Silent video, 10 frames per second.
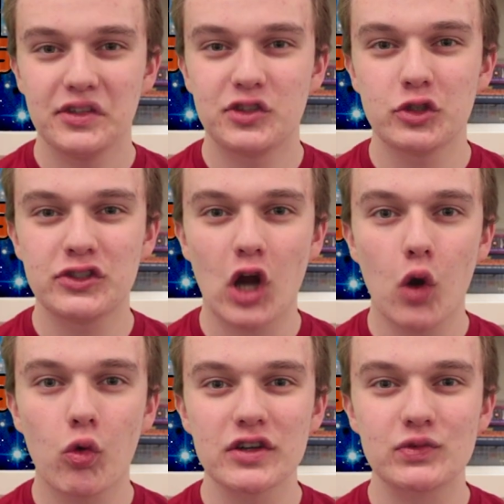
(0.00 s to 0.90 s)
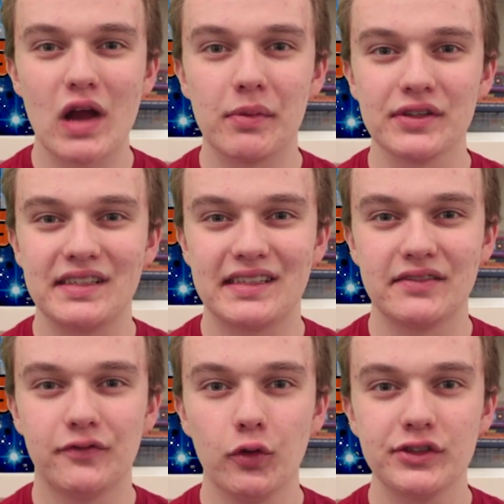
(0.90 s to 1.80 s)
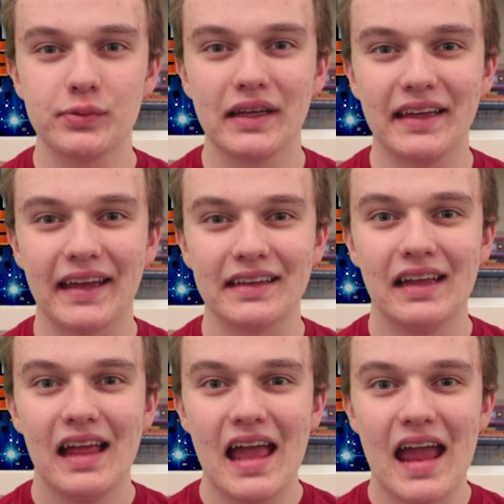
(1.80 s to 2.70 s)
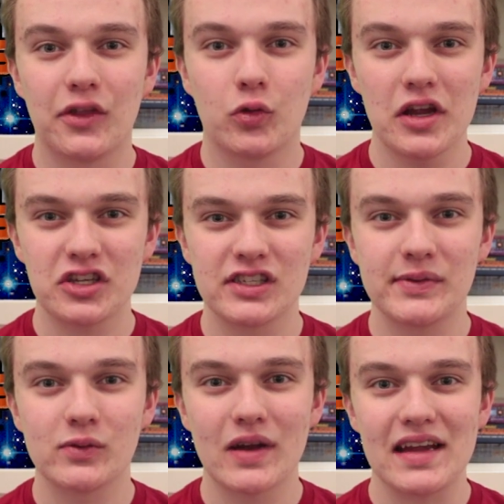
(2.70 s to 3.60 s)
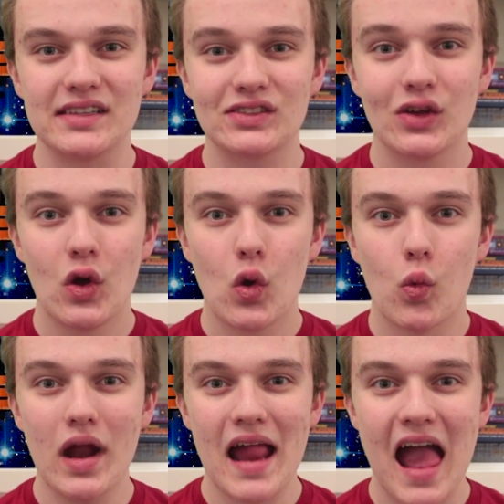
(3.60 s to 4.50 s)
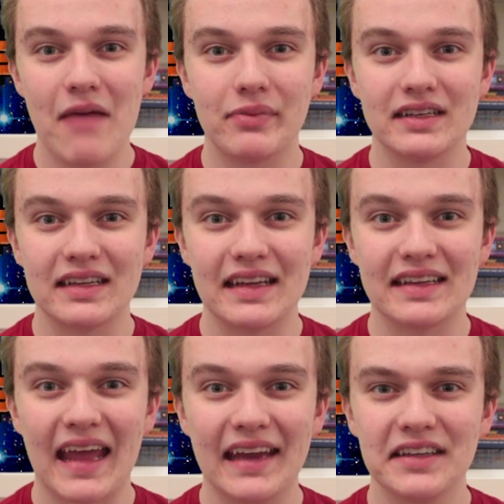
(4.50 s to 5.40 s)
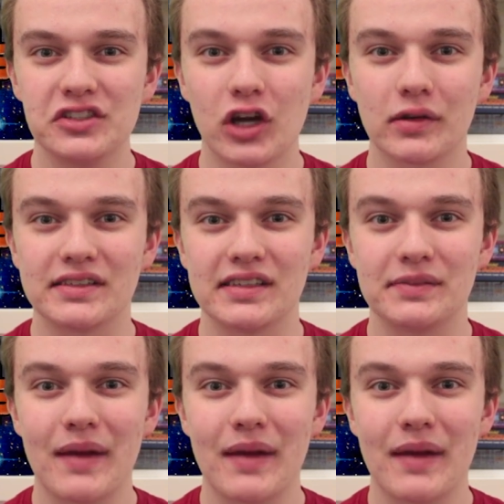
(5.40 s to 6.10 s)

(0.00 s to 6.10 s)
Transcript: So Star Wars Rebels is in full swing again, and the question has been raised, what happened in Kanan Jarrus'